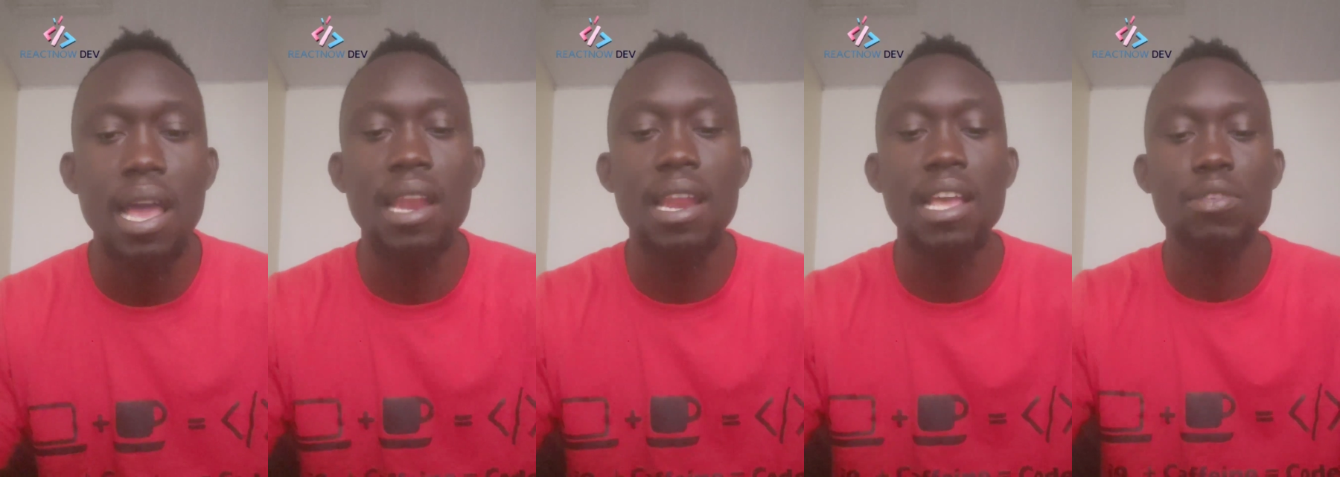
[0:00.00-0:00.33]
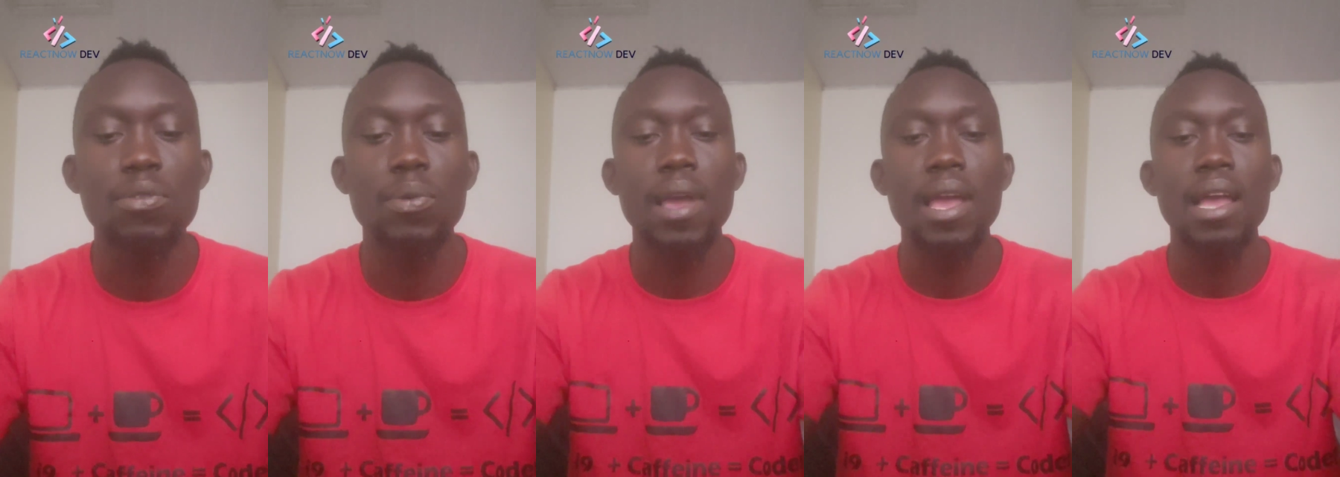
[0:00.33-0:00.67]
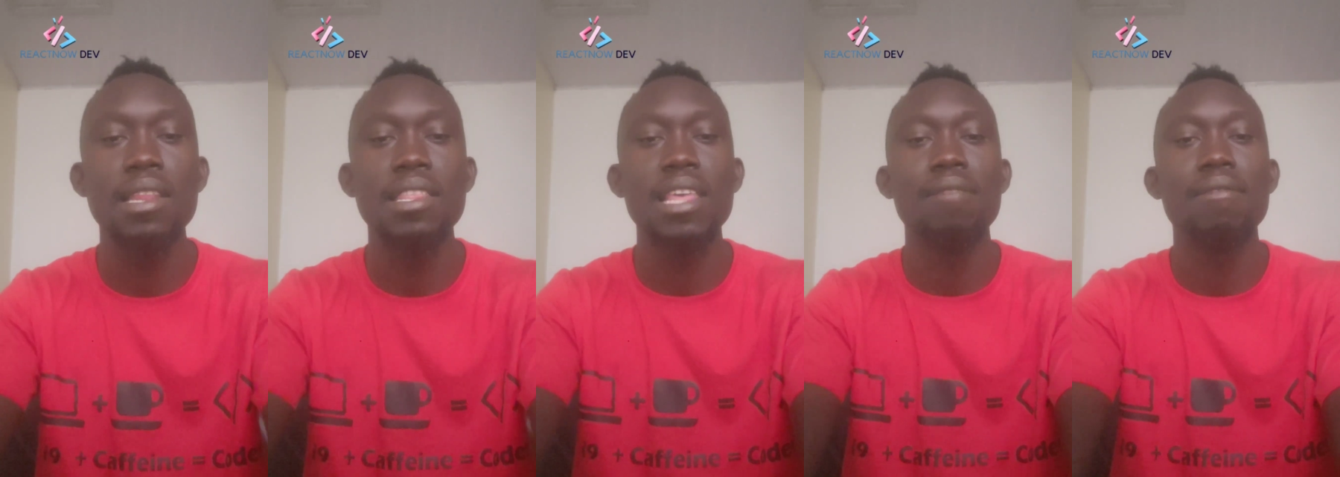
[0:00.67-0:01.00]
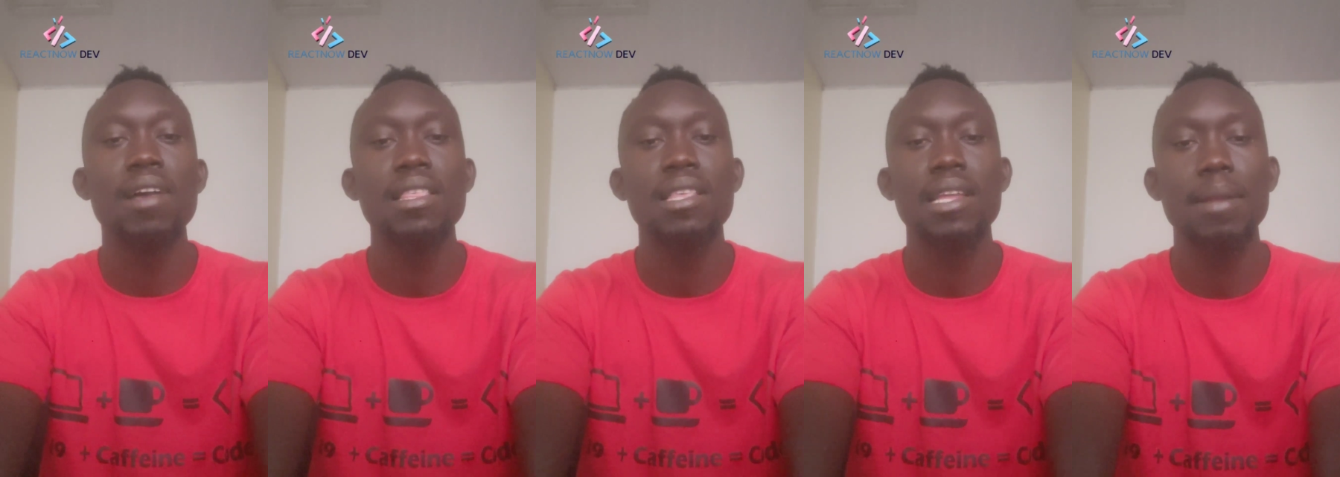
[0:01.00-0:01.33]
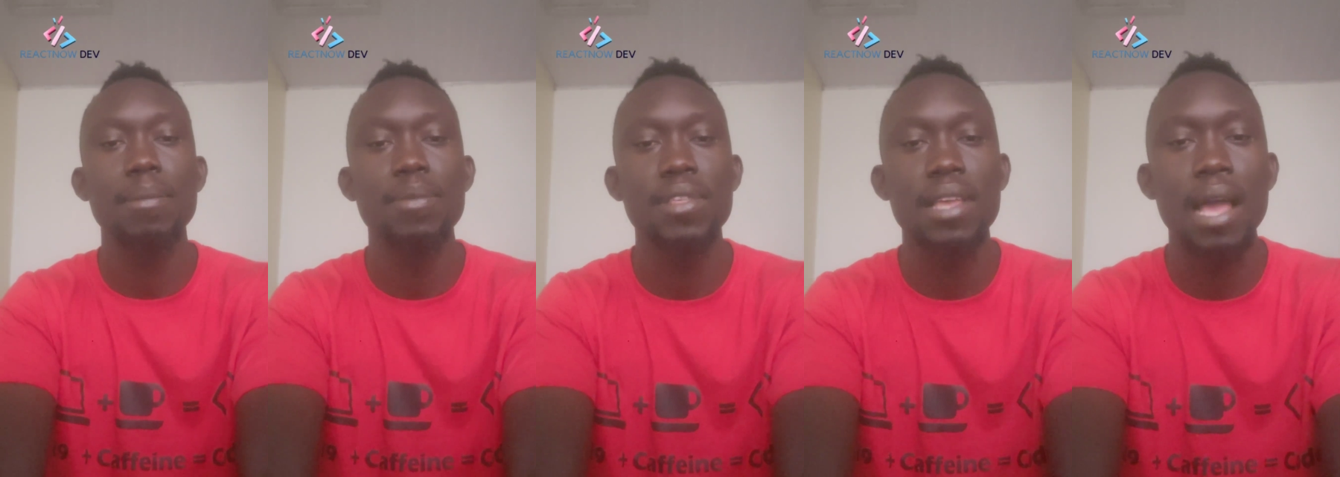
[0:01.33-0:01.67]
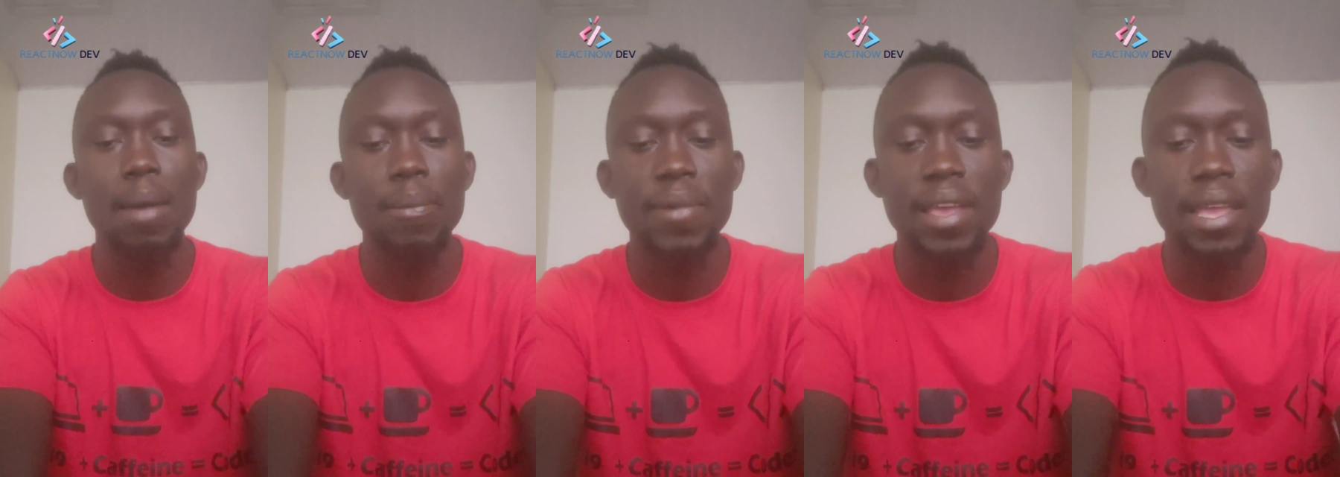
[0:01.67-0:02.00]
and that's where JavaScript
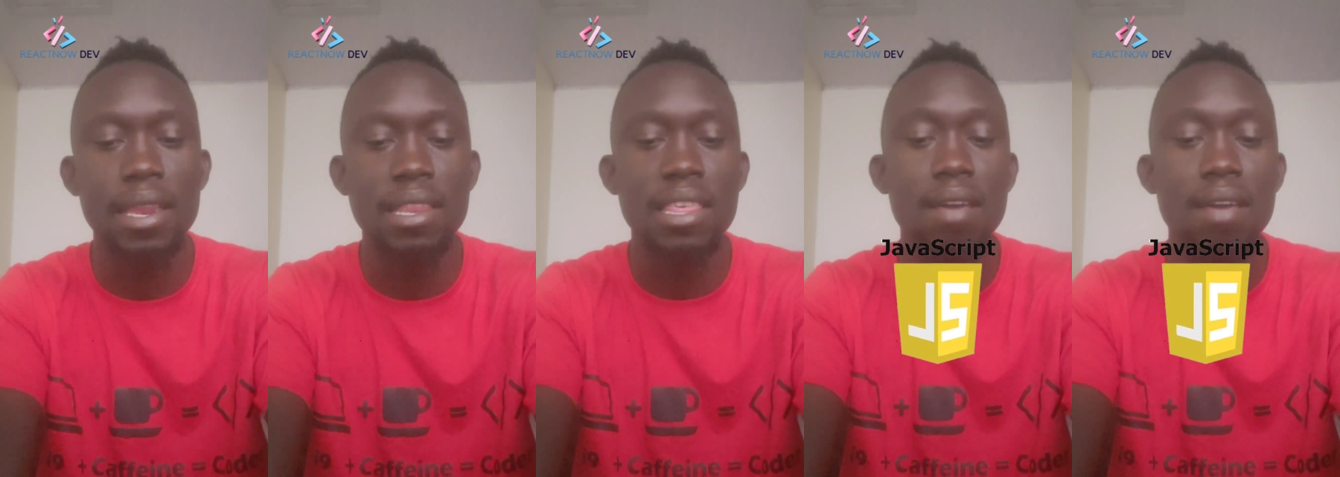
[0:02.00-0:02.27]
come in.